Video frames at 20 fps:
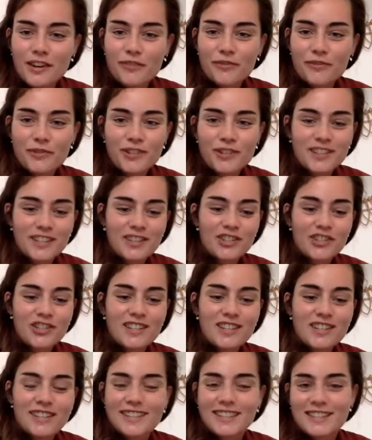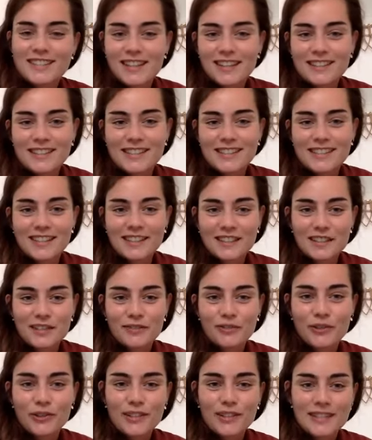for the Dutchies. It's at
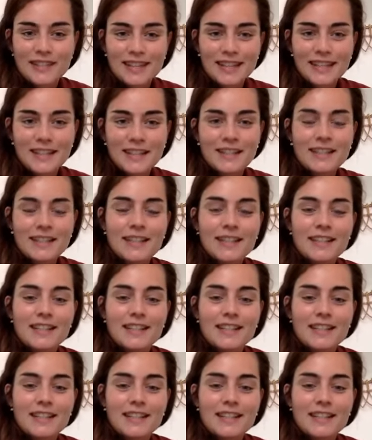Stichting Vluchteling.